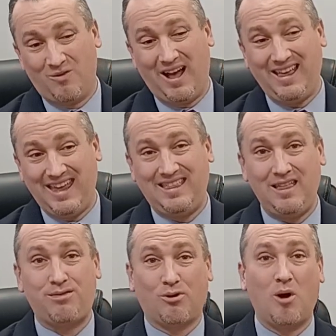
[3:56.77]
well, you
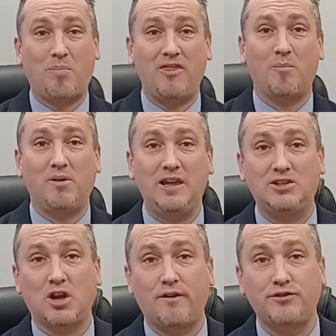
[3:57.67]
did throw up on the
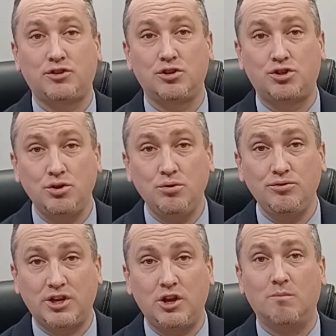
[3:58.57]
police officer's
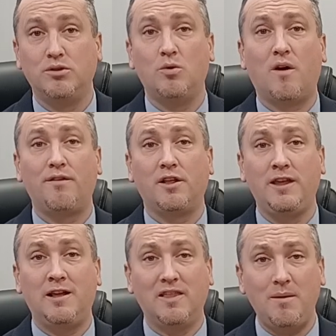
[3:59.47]
shoes and you blew over the
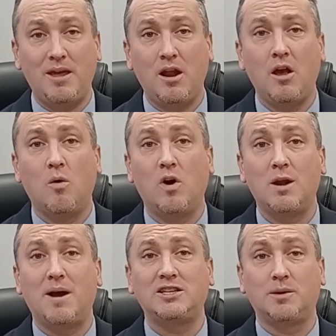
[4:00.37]
legal limit. What
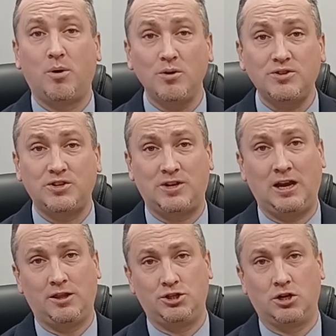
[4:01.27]
am I supposed to
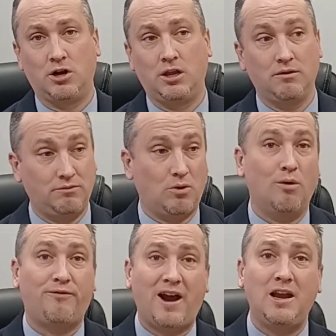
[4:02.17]
say to the jury?
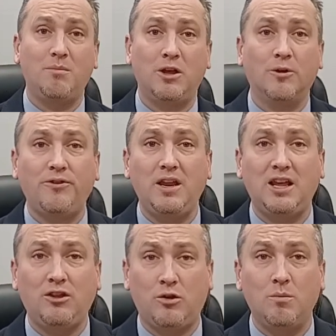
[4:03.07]
Don't find him guilty
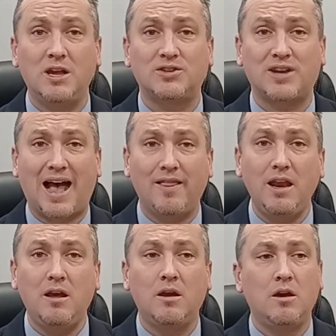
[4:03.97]
to do me a solid?